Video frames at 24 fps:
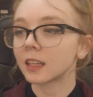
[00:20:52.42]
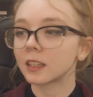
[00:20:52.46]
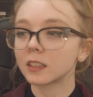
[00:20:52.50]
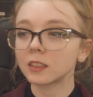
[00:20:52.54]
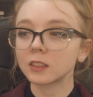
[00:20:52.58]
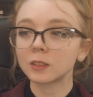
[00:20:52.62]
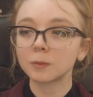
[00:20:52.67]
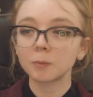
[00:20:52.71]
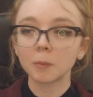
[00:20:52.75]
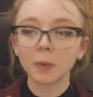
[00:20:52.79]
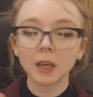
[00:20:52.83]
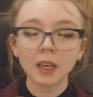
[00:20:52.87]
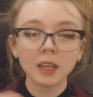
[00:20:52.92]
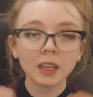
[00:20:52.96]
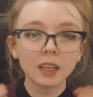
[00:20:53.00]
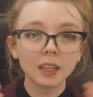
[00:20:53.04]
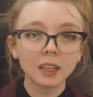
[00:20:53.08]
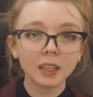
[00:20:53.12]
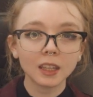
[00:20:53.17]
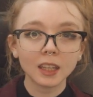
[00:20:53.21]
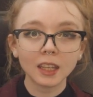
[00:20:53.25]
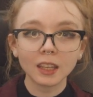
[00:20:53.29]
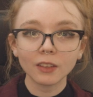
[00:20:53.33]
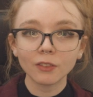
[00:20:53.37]
is make it
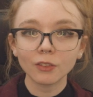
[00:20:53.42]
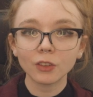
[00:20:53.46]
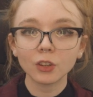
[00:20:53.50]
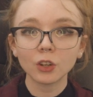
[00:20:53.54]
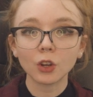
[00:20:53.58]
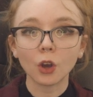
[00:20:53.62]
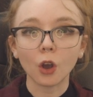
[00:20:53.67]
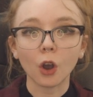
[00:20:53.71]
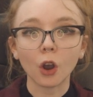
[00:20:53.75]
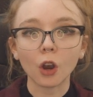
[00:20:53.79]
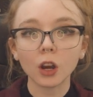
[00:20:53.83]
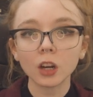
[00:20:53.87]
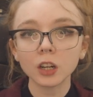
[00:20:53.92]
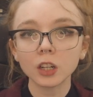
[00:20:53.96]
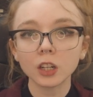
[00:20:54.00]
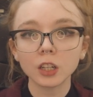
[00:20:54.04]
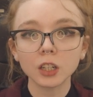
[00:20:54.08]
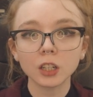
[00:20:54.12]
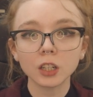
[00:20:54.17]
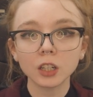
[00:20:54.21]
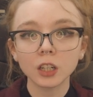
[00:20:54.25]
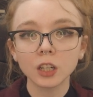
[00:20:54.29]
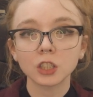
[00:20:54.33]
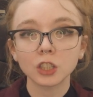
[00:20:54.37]
even
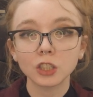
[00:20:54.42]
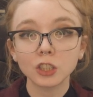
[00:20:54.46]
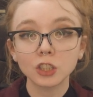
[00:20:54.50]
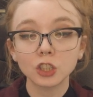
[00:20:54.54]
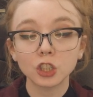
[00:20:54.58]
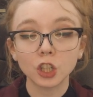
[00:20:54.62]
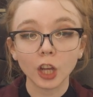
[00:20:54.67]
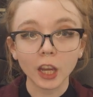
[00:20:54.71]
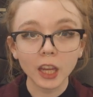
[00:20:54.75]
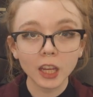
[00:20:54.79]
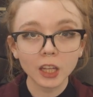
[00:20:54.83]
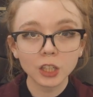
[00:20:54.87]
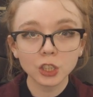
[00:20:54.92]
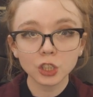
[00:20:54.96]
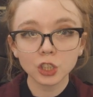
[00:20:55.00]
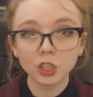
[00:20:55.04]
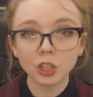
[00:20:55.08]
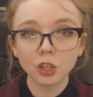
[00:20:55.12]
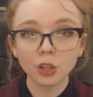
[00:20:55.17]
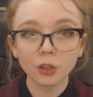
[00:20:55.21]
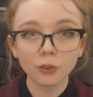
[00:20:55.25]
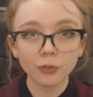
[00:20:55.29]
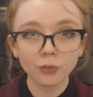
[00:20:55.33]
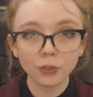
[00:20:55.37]
harder to change
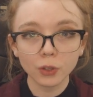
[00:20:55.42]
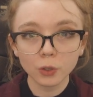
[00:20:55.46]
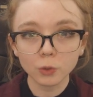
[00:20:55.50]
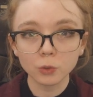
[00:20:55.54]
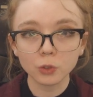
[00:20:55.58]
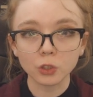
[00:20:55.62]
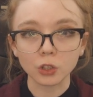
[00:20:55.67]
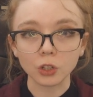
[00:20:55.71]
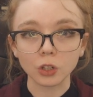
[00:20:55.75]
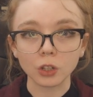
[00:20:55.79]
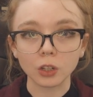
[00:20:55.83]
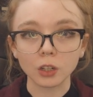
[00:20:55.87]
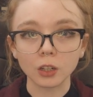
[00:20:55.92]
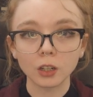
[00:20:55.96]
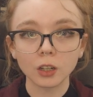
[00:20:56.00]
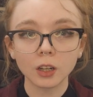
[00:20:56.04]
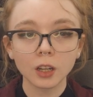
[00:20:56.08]
the future,